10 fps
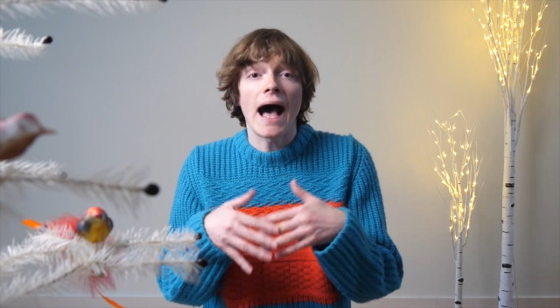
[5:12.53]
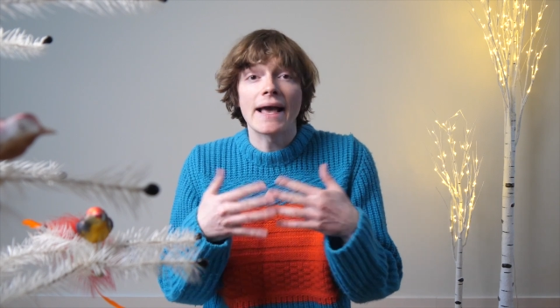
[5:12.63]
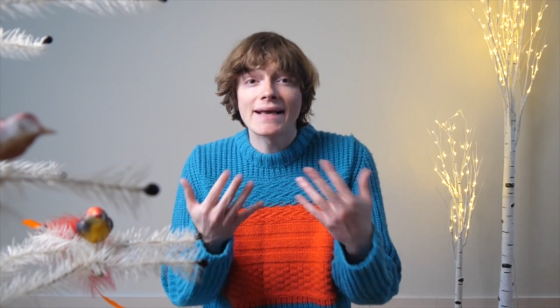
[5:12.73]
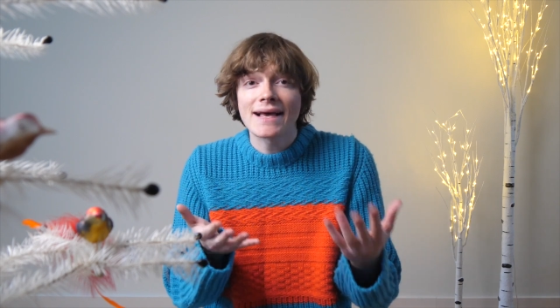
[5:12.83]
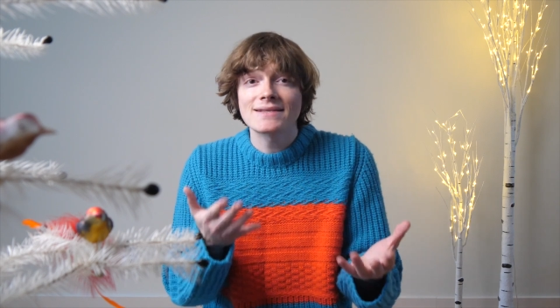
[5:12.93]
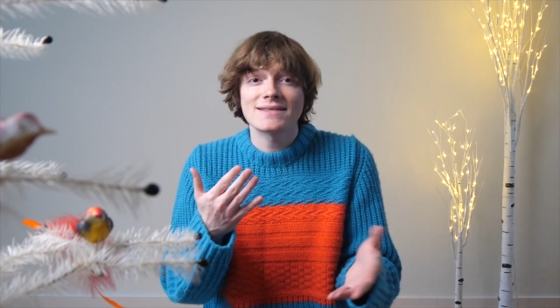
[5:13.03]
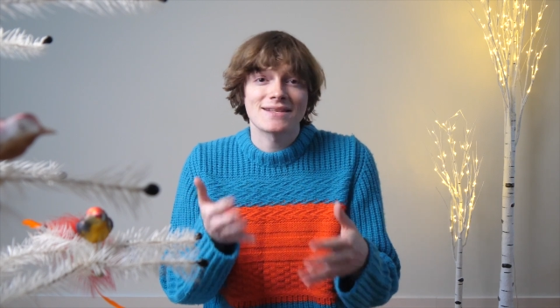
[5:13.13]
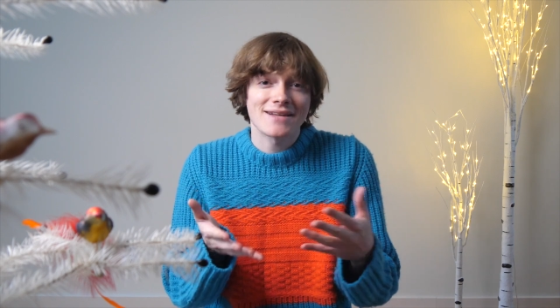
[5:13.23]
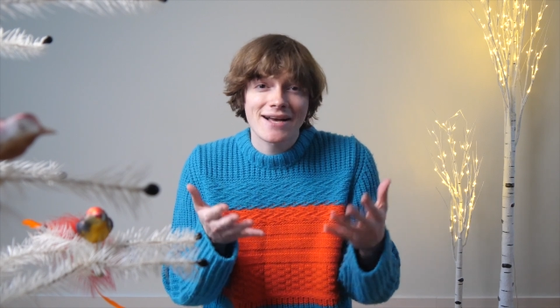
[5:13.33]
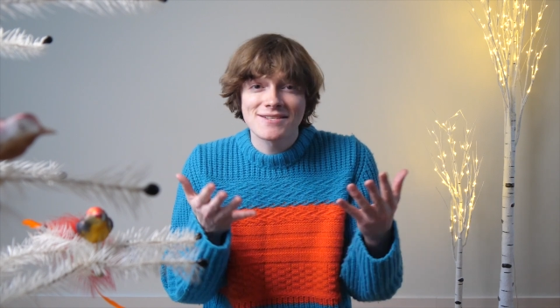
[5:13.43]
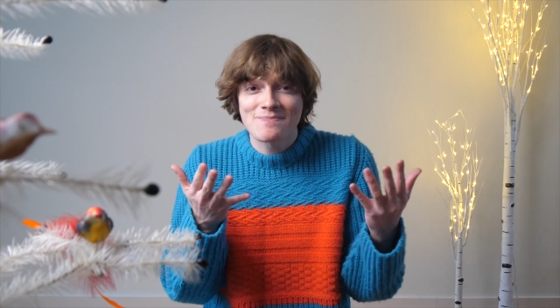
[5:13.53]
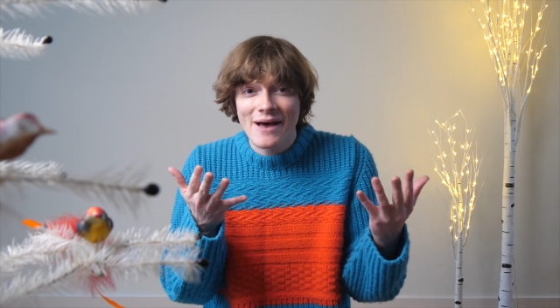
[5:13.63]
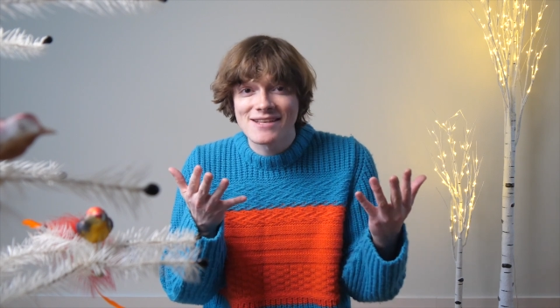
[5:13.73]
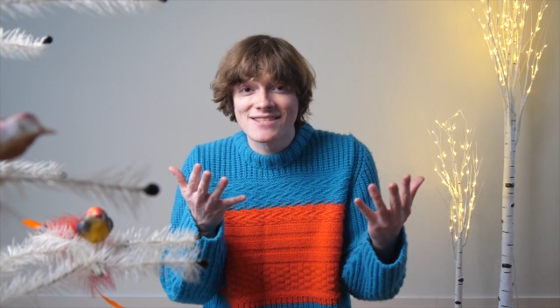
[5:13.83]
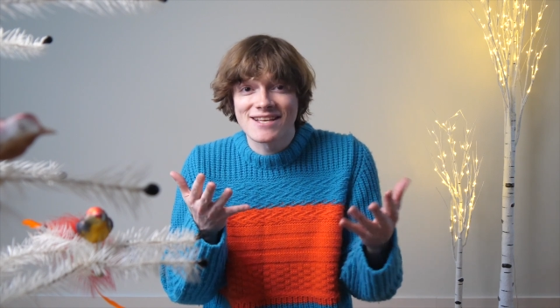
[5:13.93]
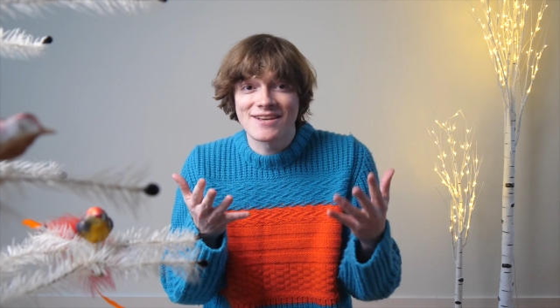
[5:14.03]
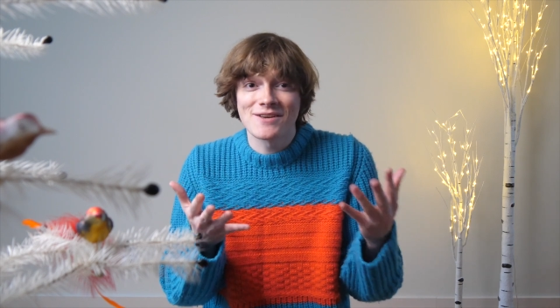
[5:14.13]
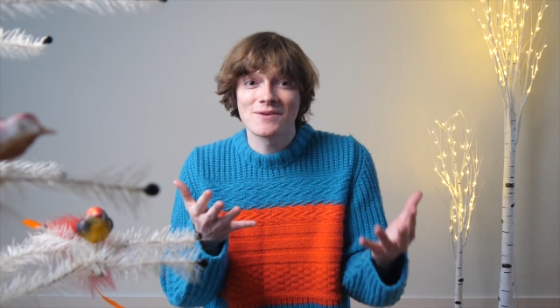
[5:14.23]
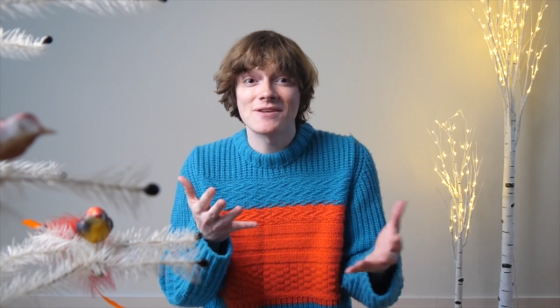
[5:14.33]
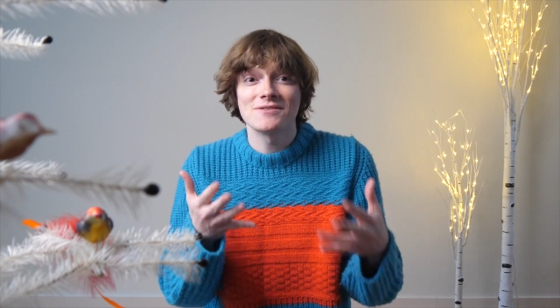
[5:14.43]
I guess the next best thing
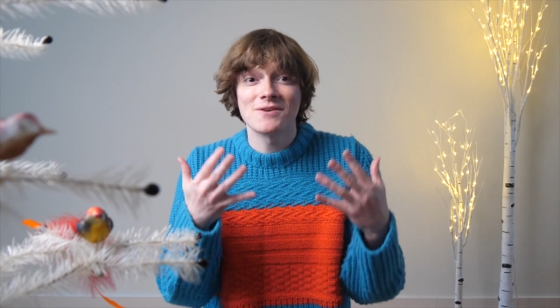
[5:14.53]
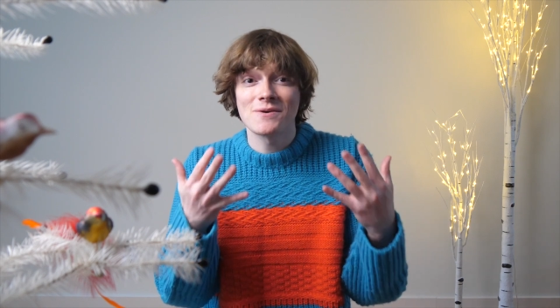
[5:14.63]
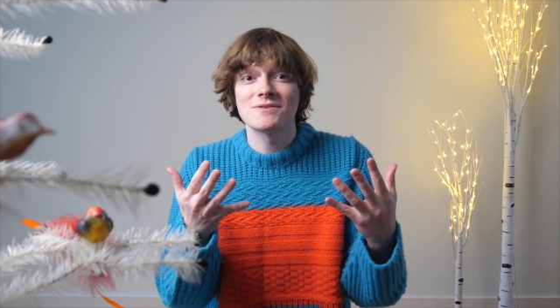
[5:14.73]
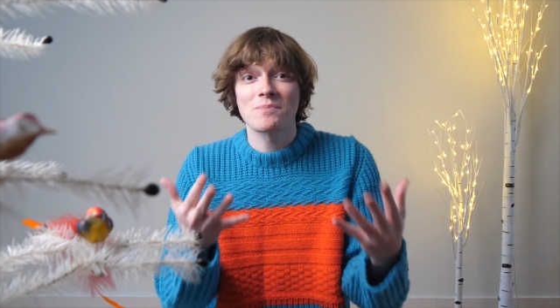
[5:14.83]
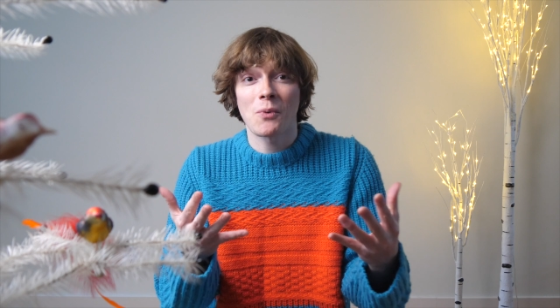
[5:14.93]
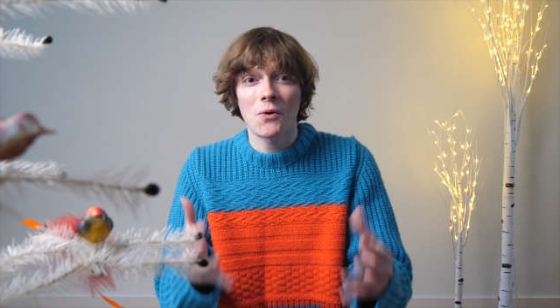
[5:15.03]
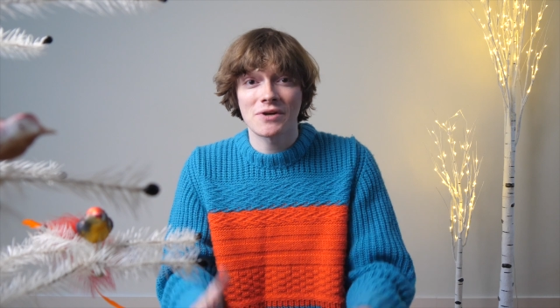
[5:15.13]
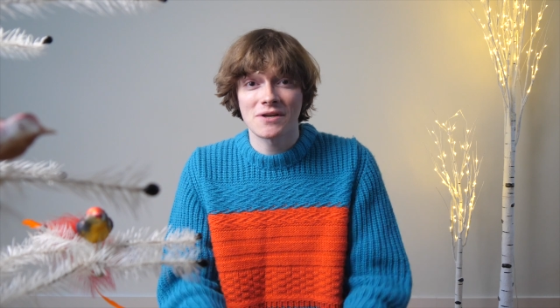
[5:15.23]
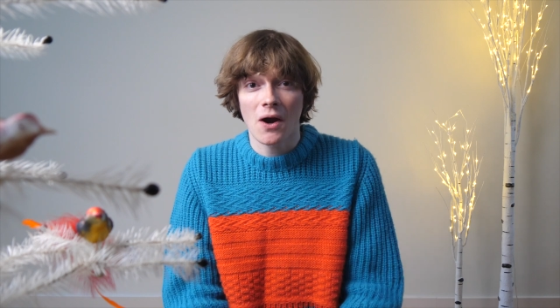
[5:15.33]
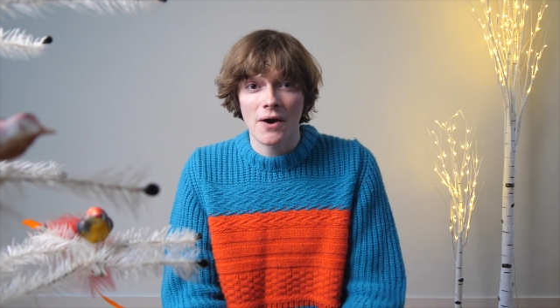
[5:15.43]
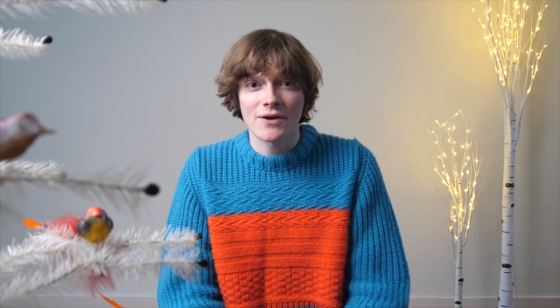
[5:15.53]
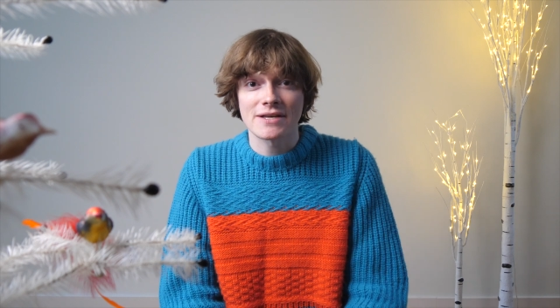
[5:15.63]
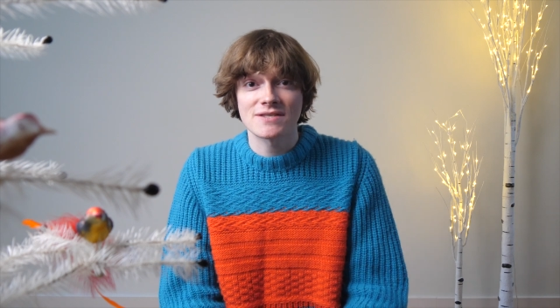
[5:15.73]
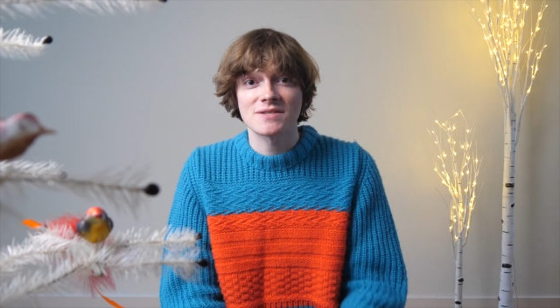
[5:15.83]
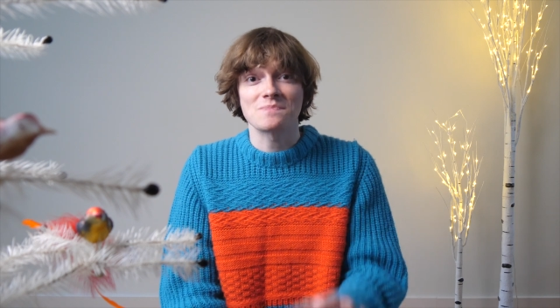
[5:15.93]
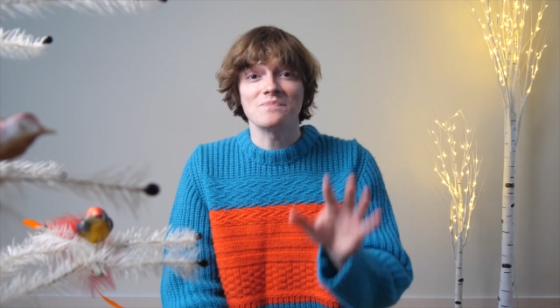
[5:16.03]
you can do is support an artist.